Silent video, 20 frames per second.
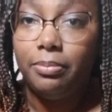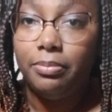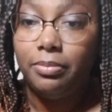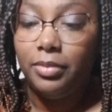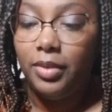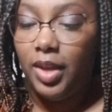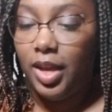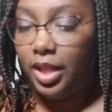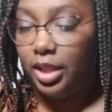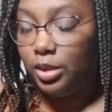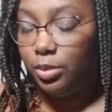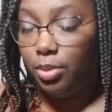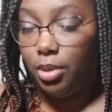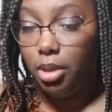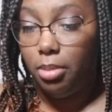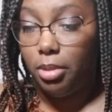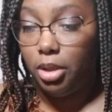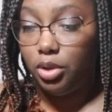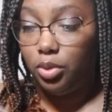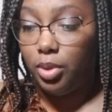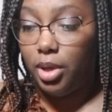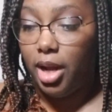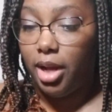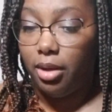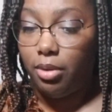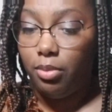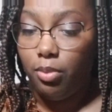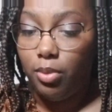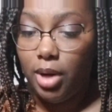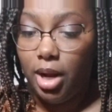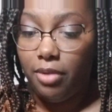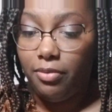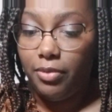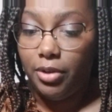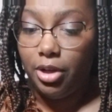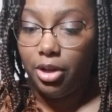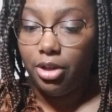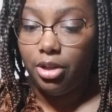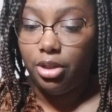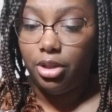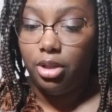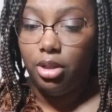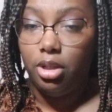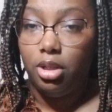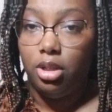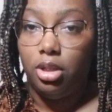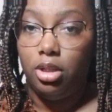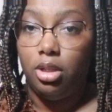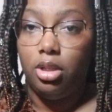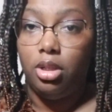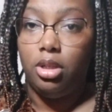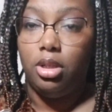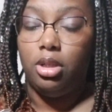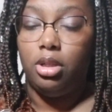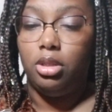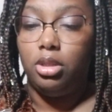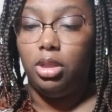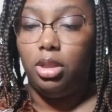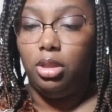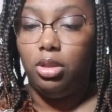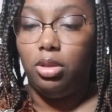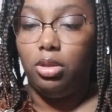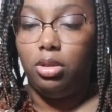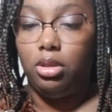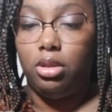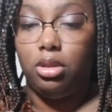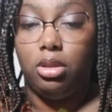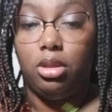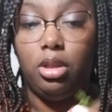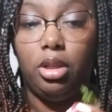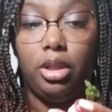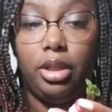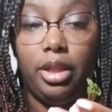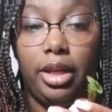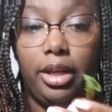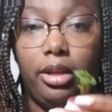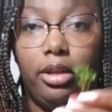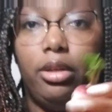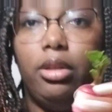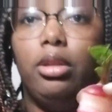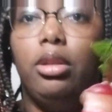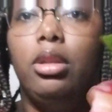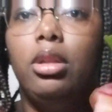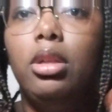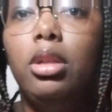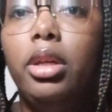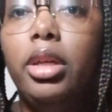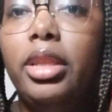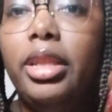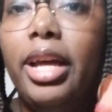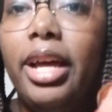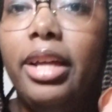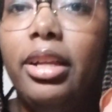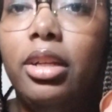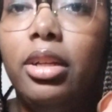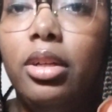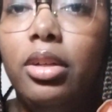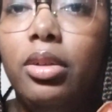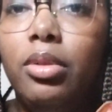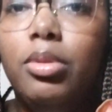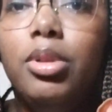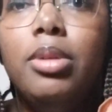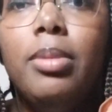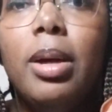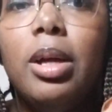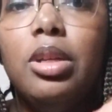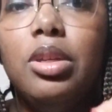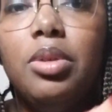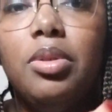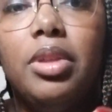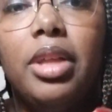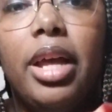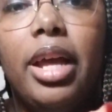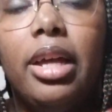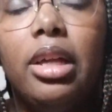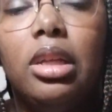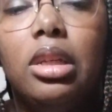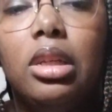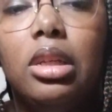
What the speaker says: Yeah, that's pretty much what I figured. So look at that. Look at that. What am I going to do with that?